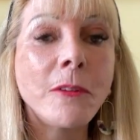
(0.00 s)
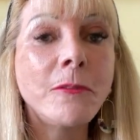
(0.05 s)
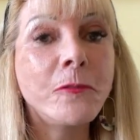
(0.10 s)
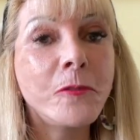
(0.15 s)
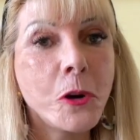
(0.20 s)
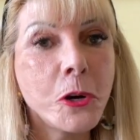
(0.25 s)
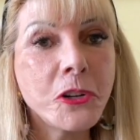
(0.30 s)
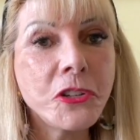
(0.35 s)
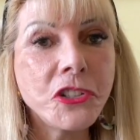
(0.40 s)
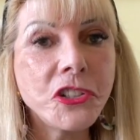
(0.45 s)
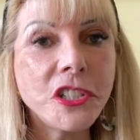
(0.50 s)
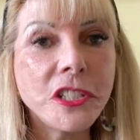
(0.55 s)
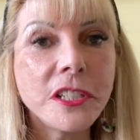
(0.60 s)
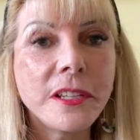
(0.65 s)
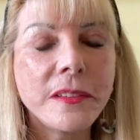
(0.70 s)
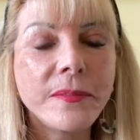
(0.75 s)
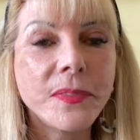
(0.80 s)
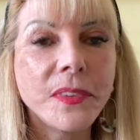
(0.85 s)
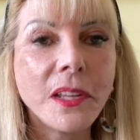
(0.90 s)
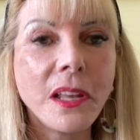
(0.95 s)
First,
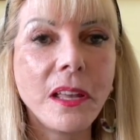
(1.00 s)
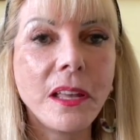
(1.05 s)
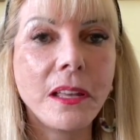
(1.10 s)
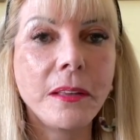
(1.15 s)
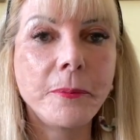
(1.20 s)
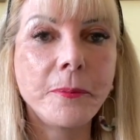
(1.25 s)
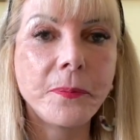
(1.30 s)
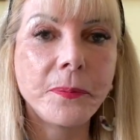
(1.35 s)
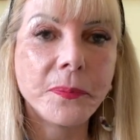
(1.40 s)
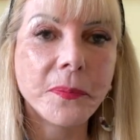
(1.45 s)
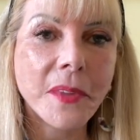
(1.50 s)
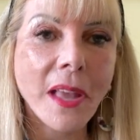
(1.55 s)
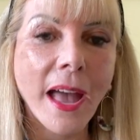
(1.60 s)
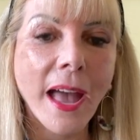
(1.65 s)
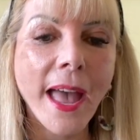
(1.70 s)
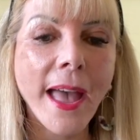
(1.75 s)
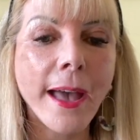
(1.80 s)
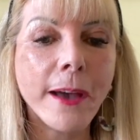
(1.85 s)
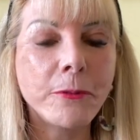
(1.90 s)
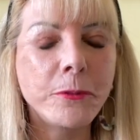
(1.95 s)
I
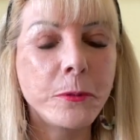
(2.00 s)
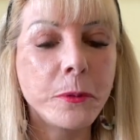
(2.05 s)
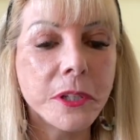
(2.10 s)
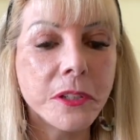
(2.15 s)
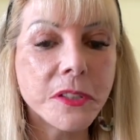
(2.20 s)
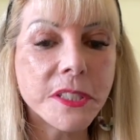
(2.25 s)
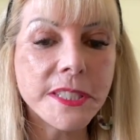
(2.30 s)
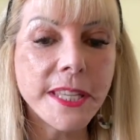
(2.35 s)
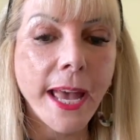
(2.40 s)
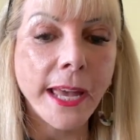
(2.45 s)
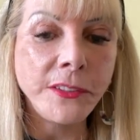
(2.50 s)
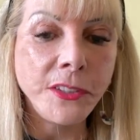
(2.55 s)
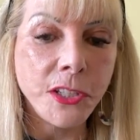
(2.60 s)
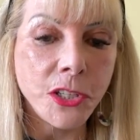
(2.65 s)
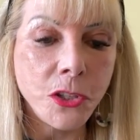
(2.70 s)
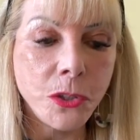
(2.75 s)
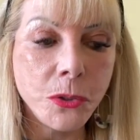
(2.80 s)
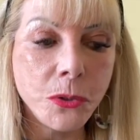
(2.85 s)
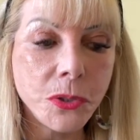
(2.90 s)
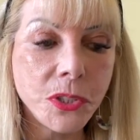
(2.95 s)
have real sad
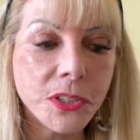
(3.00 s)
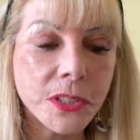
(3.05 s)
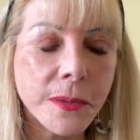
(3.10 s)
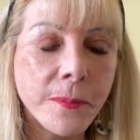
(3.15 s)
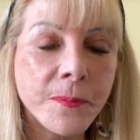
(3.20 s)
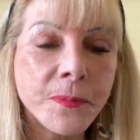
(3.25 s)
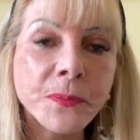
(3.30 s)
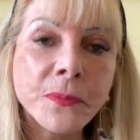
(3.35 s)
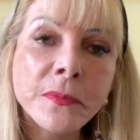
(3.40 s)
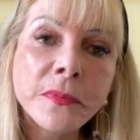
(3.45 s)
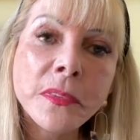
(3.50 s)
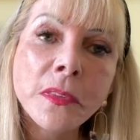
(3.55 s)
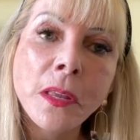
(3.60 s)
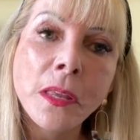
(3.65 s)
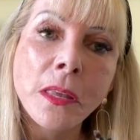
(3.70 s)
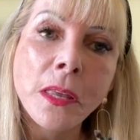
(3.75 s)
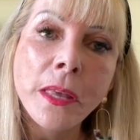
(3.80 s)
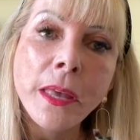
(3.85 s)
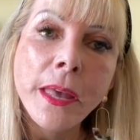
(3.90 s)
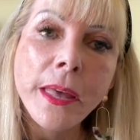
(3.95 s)
news
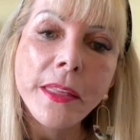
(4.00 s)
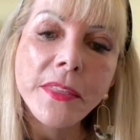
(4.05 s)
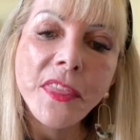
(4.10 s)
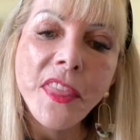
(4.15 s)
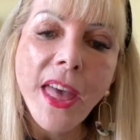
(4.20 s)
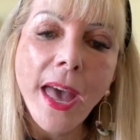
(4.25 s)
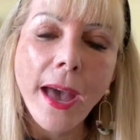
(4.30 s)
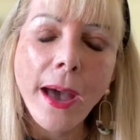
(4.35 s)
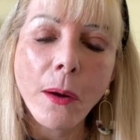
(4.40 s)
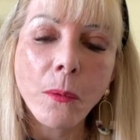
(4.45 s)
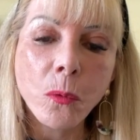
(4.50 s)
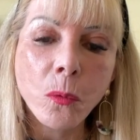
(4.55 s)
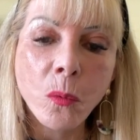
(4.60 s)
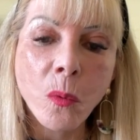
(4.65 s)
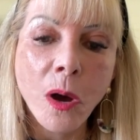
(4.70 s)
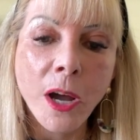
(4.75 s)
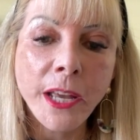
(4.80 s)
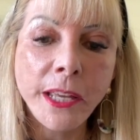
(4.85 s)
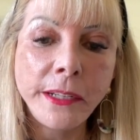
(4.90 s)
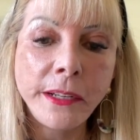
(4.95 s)
that
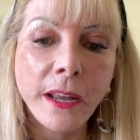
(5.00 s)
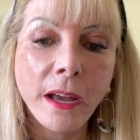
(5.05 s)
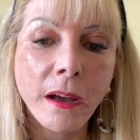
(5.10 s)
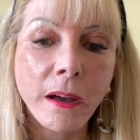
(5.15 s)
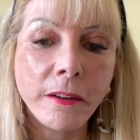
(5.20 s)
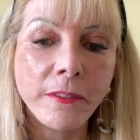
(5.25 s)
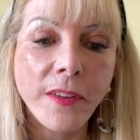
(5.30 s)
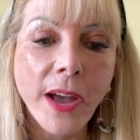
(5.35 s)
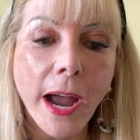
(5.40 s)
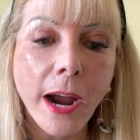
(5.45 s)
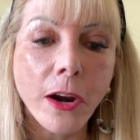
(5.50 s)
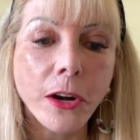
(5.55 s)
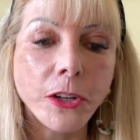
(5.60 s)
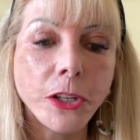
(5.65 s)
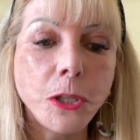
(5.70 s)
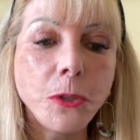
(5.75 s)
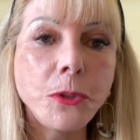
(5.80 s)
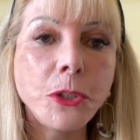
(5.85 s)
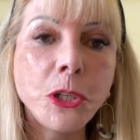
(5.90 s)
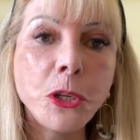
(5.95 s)
one of our
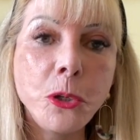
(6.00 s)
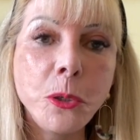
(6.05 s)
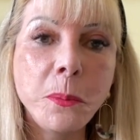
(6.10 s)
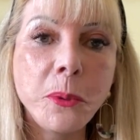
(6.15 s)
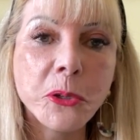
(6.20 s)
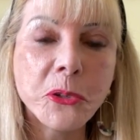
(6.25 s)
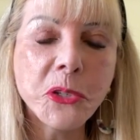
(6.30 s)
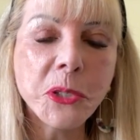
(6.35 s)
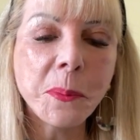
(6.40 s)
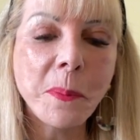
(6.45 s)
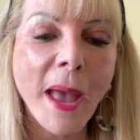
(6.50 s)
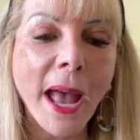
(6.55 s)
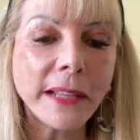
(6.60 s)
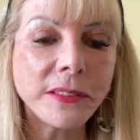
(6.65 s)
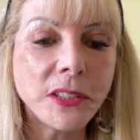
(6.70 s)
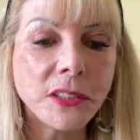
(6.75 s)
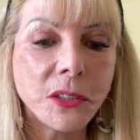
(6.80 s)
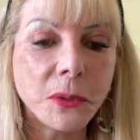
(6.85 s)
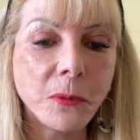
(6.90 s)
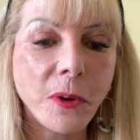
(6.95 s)
YouTubers
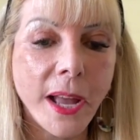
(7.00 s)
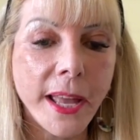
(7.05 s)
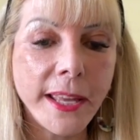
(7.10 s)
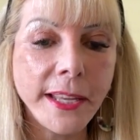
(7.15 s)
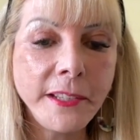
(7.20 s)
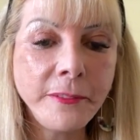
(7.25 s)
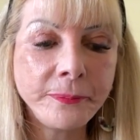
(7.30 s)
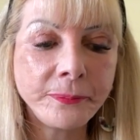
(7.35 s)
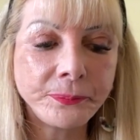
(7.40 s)
passed away.